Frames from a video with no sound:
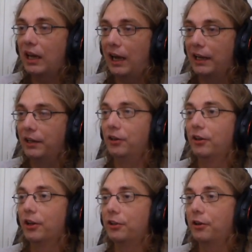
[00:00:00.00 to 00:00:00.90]
And
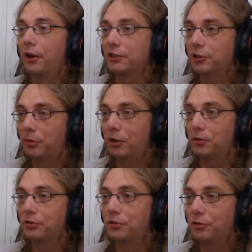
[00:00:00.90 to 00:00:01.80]
you're not
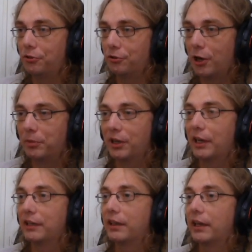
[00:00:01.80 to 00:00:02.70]
supposed to drop it
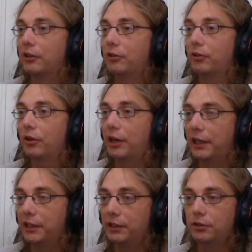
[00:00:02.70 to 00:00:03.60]
like that. And
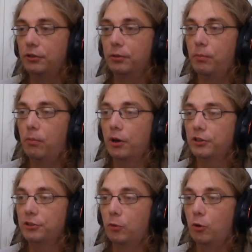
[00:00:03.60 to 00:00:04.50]
I need to do it
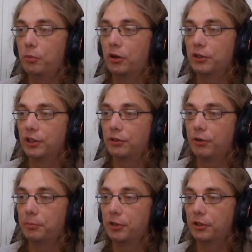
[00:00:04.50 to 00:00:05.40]
once more because I
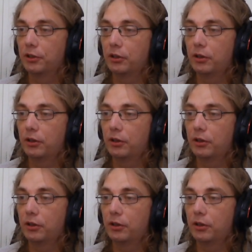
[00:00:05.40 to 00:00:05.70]
dropped it.